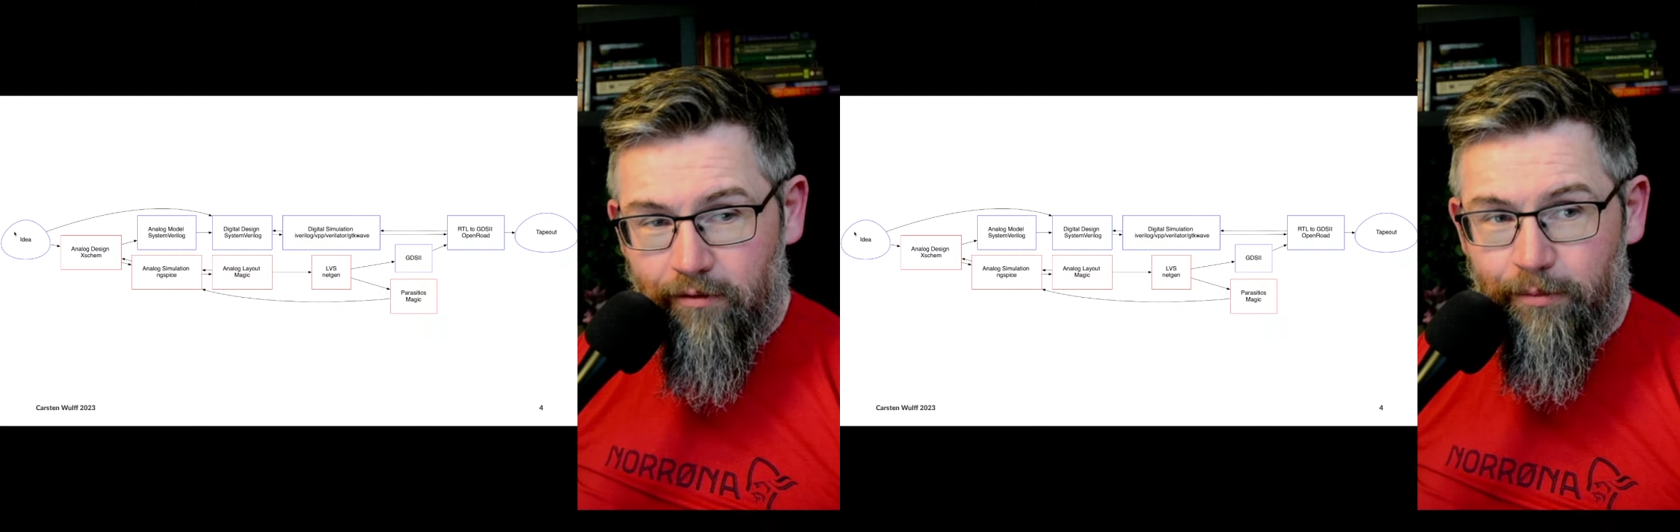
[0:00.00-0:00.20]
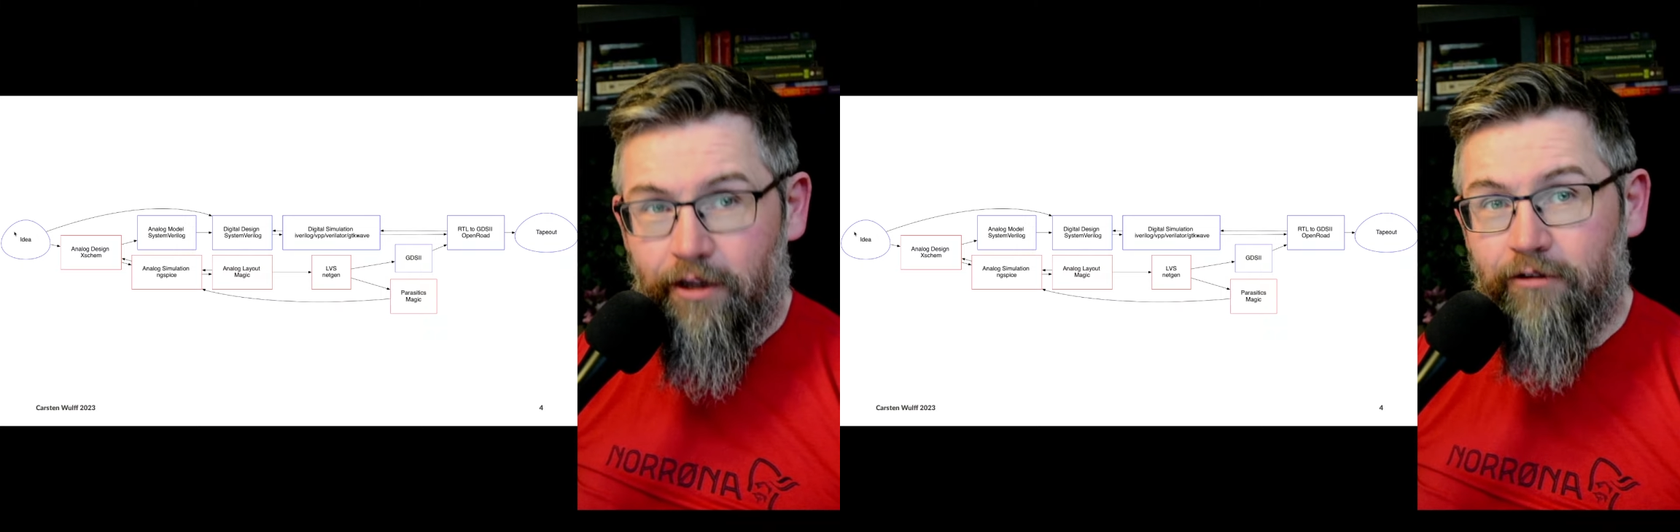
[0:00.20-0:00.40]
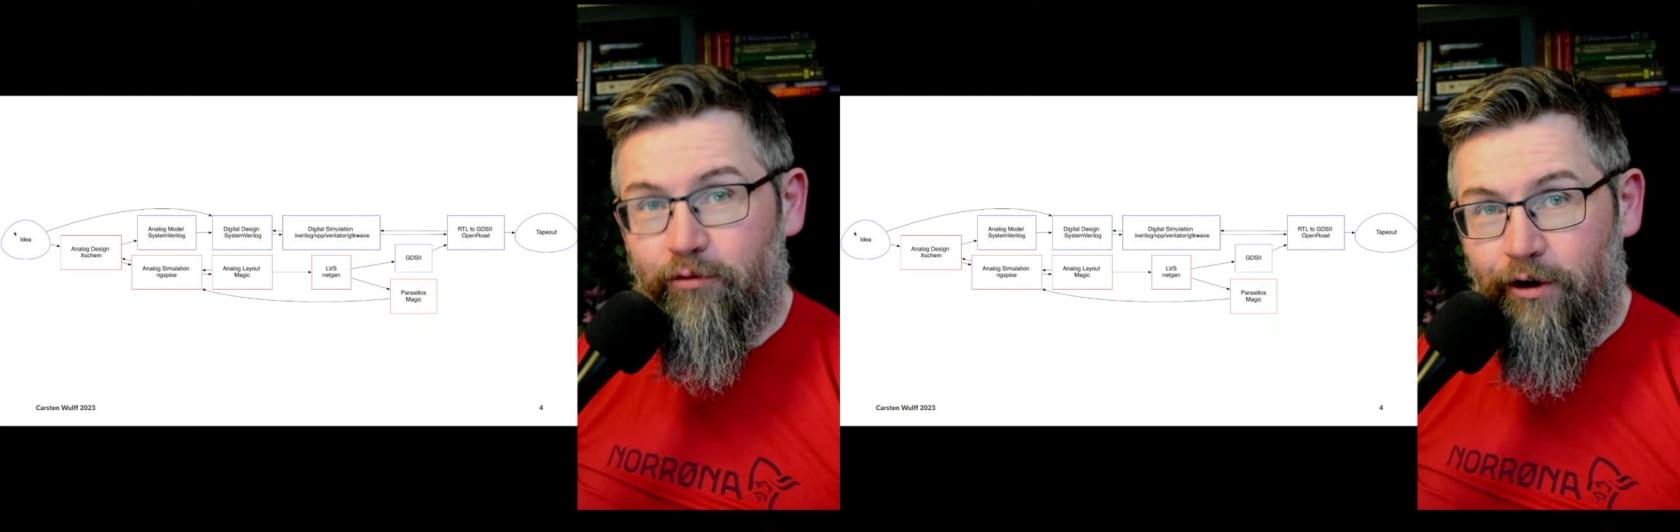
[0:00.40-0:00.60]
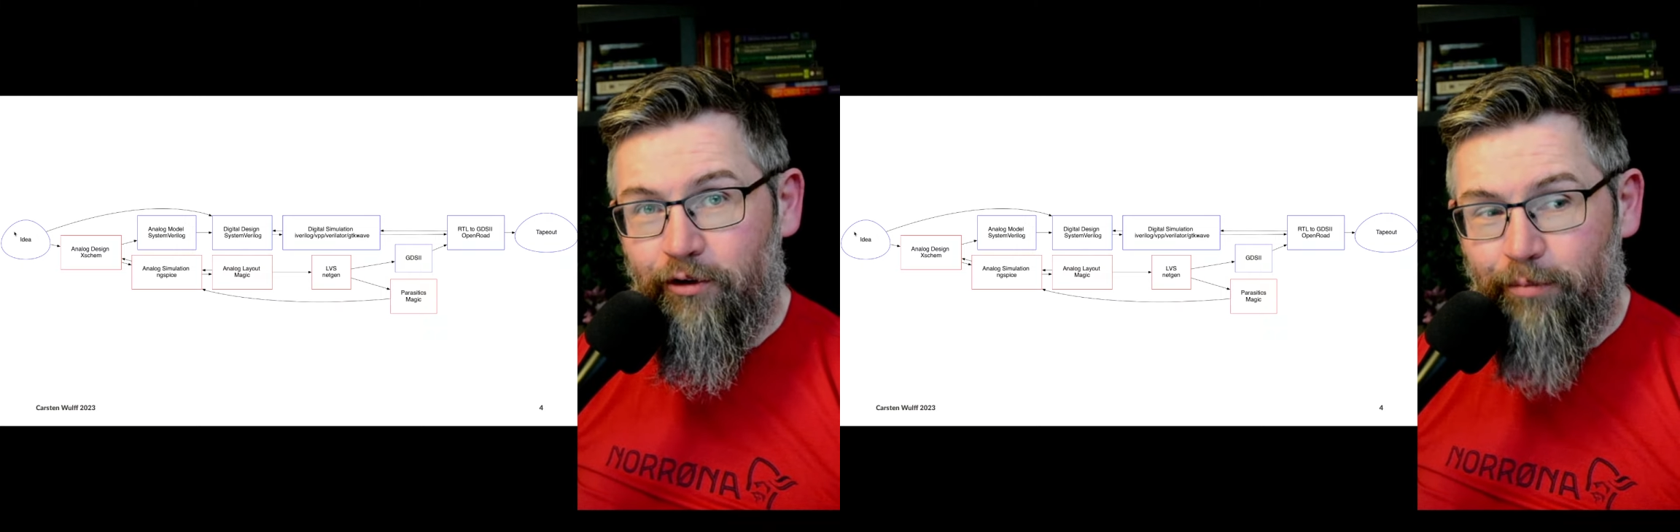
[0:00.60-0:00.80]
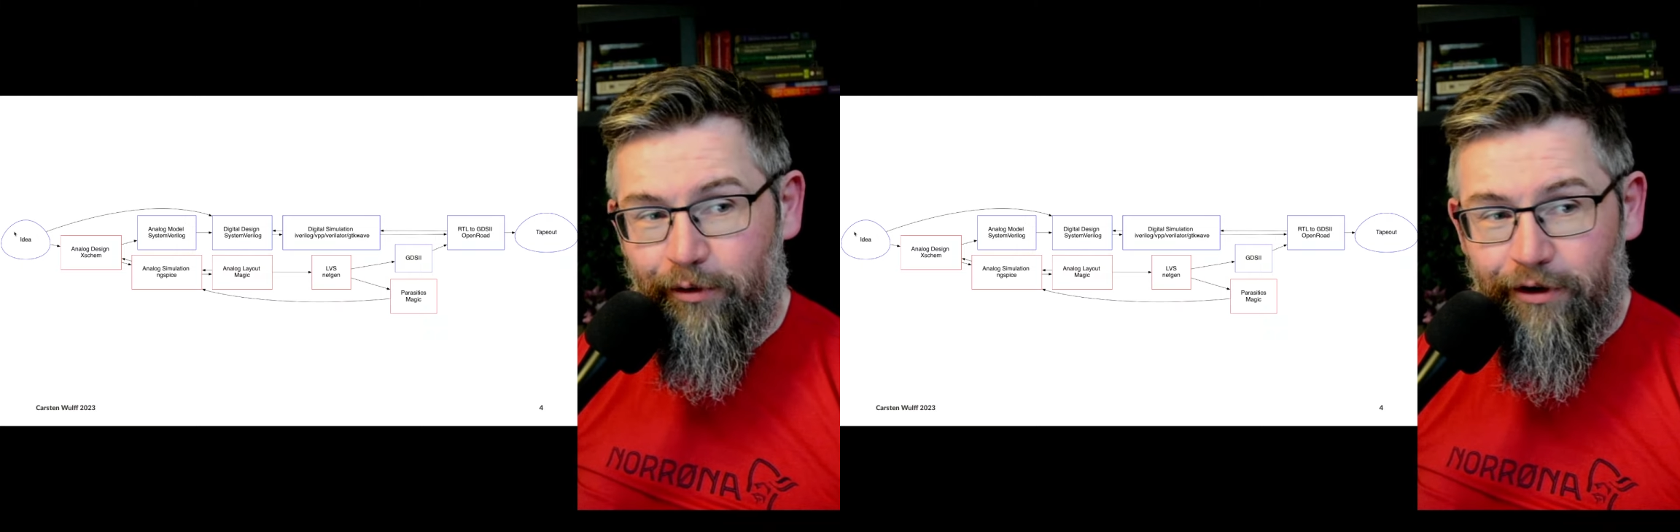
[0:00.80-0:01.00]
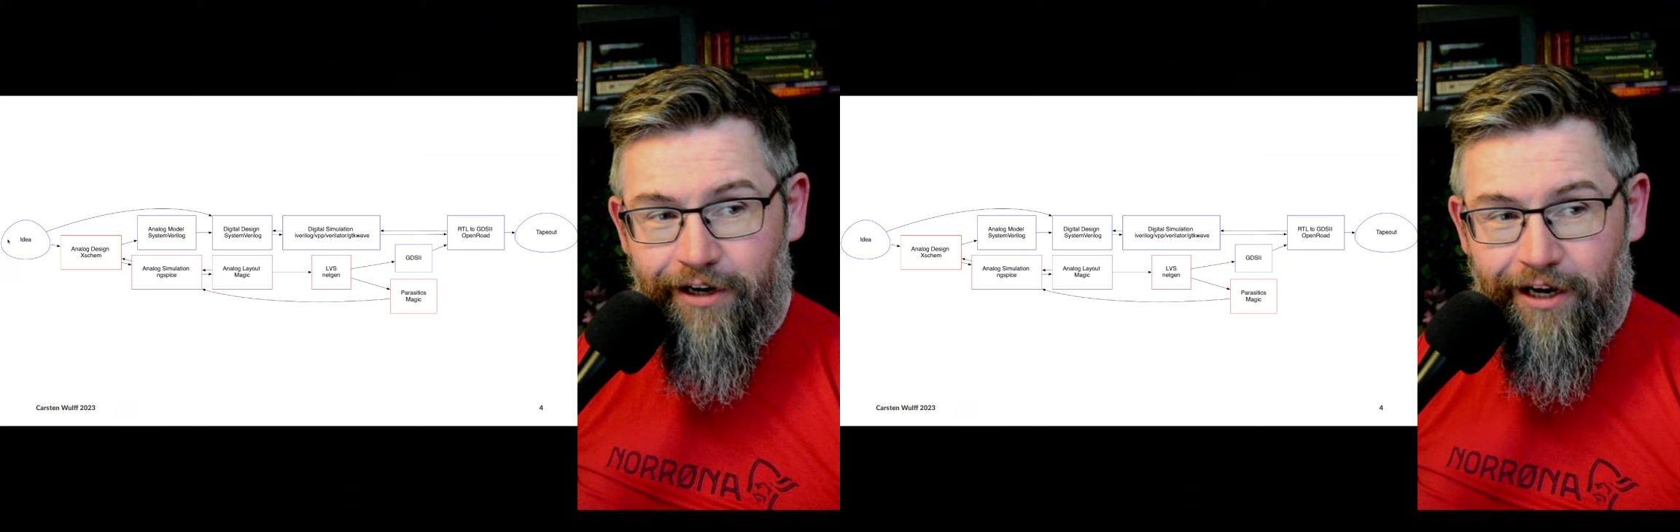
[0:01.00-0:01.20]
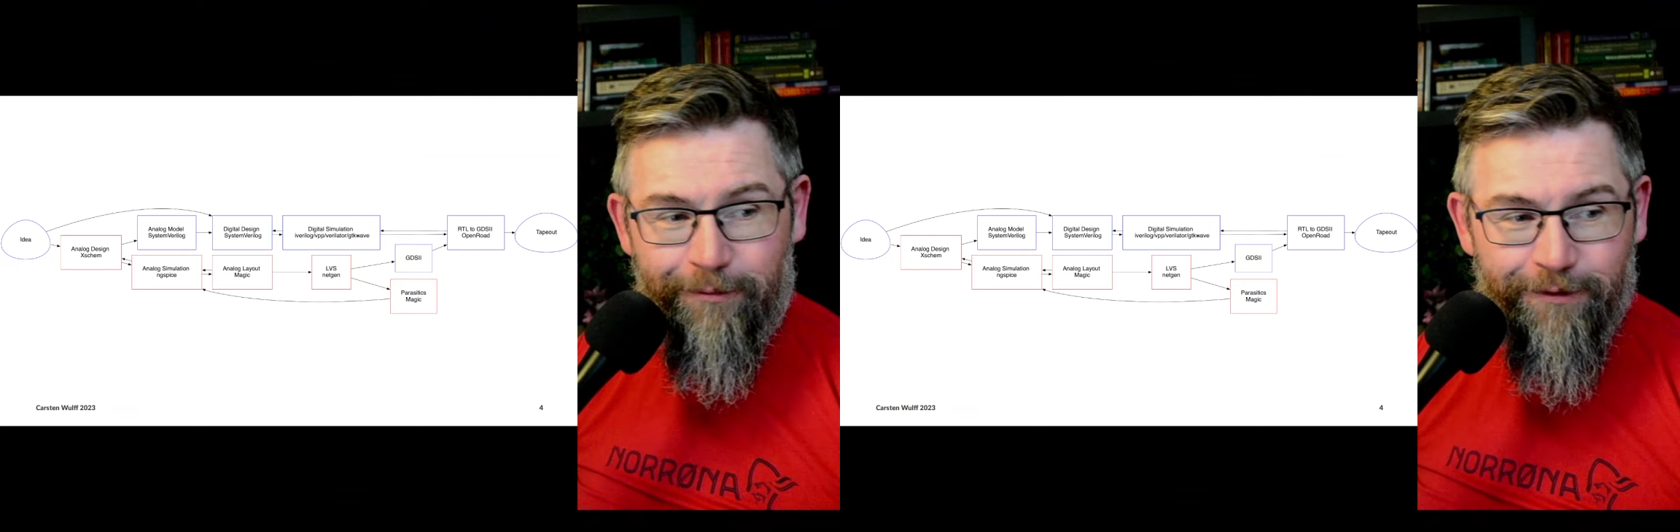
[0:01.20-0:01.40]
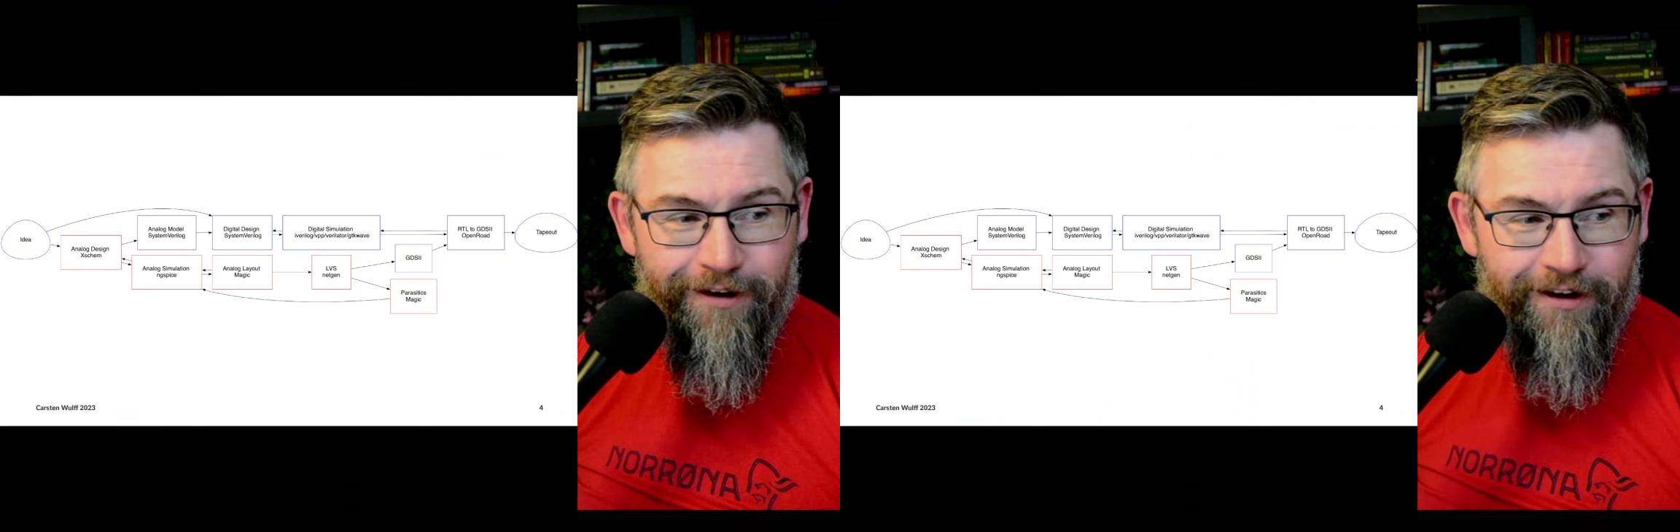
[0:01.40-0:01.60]
but I'll try to point it
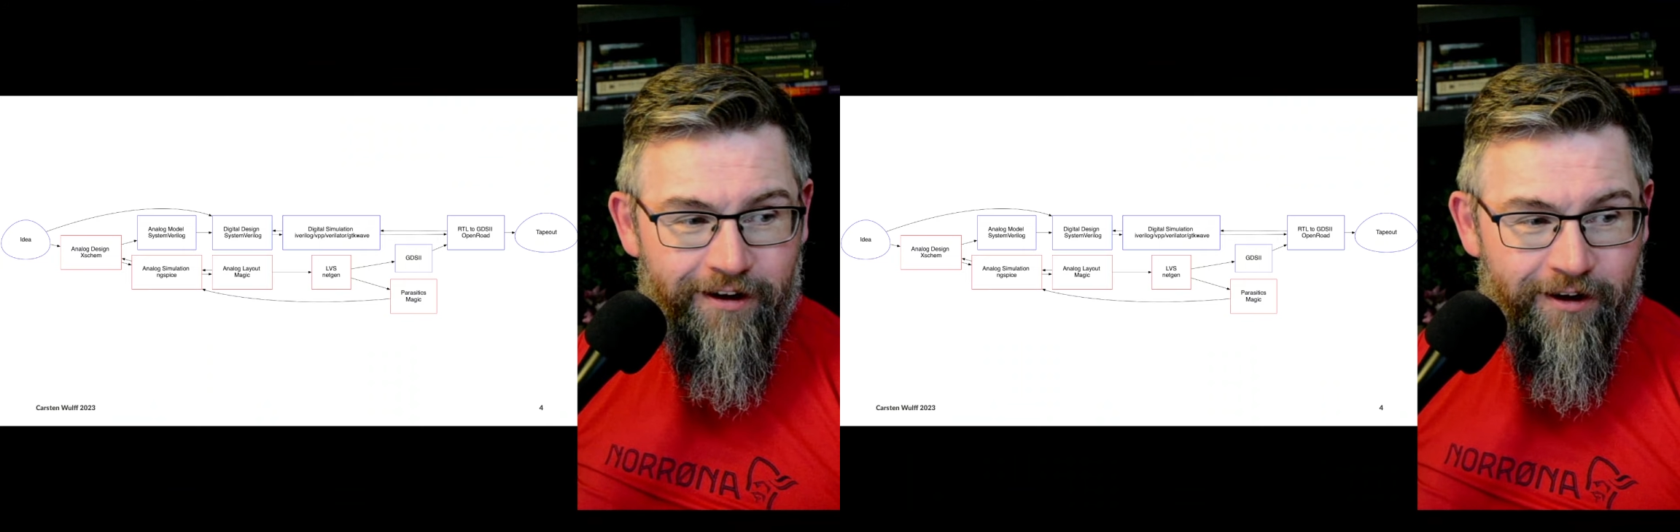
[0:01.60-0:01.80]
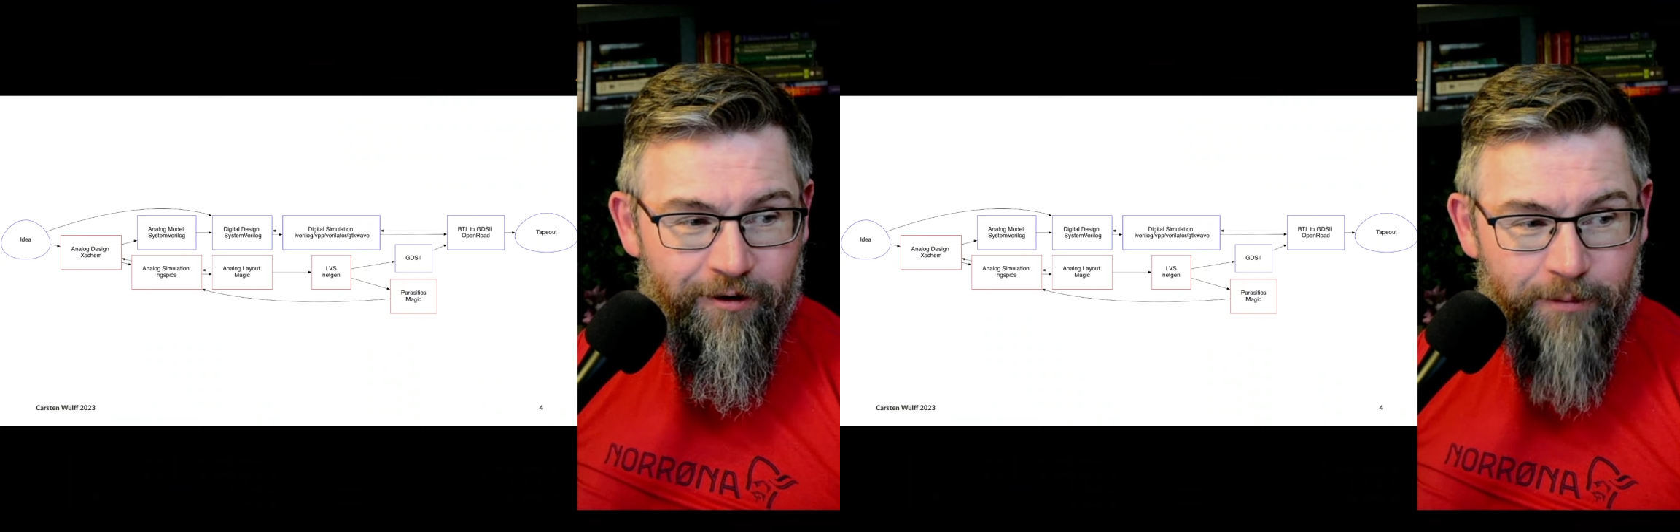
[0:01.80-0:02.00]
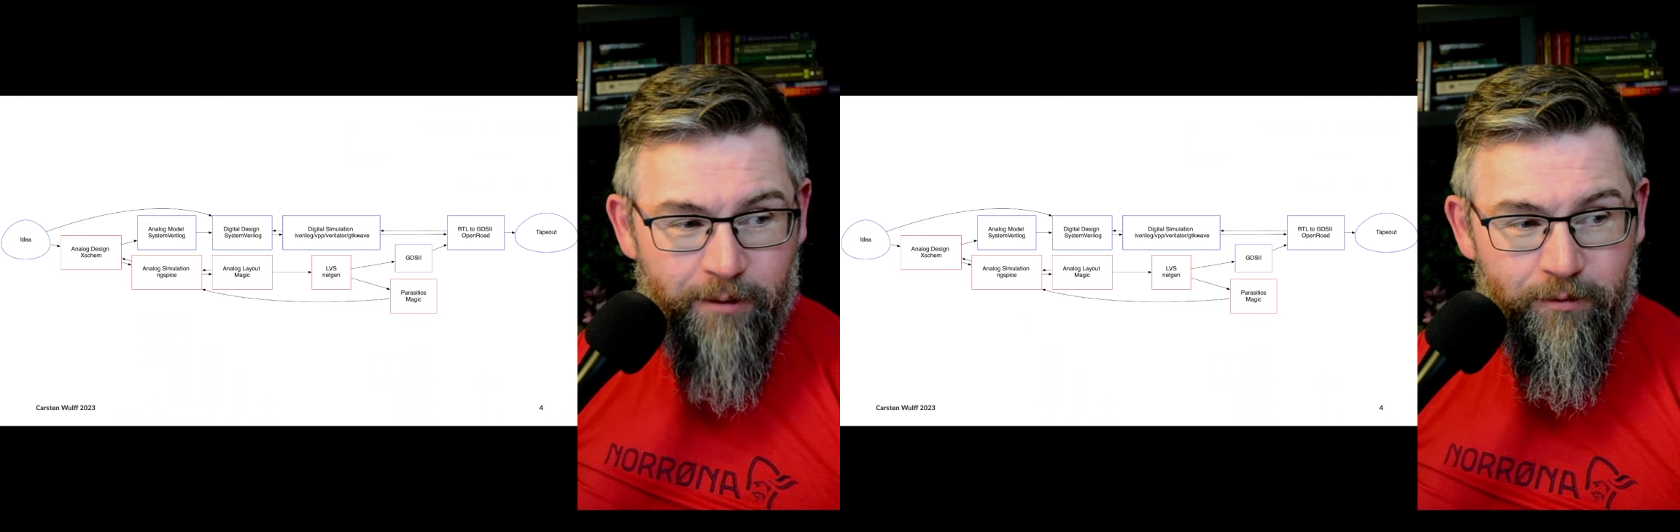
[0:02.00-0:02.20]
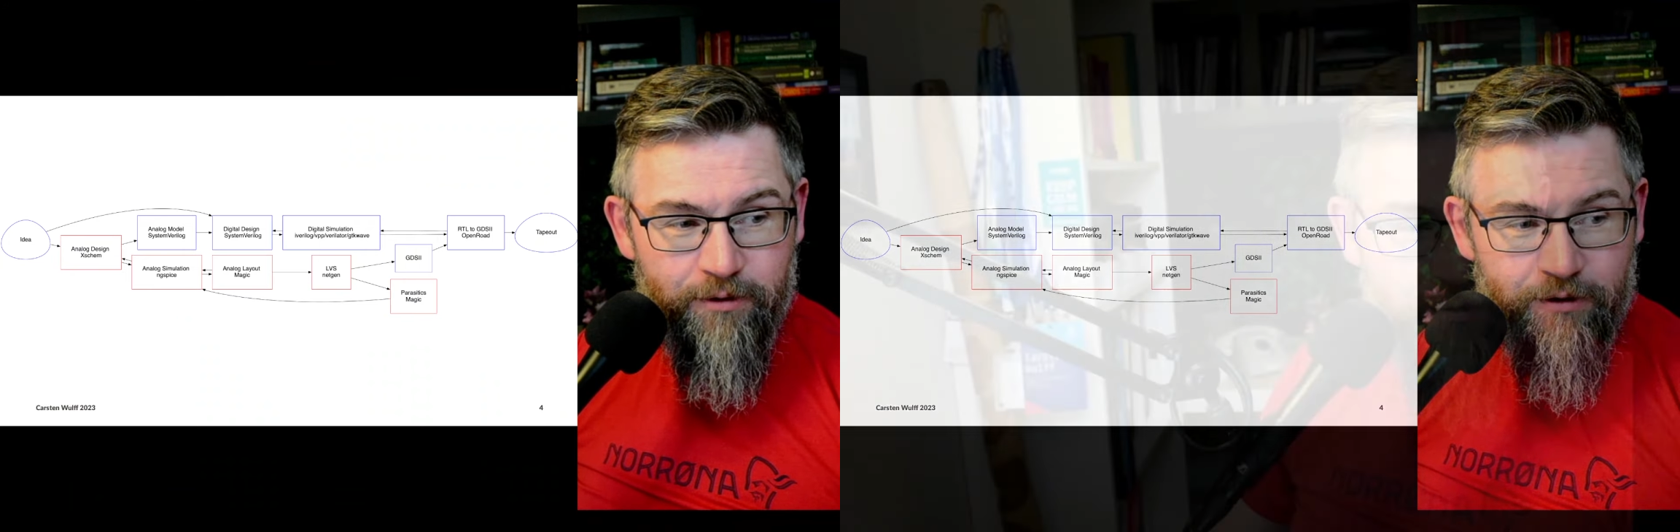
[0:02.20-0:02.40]
out. Maybe we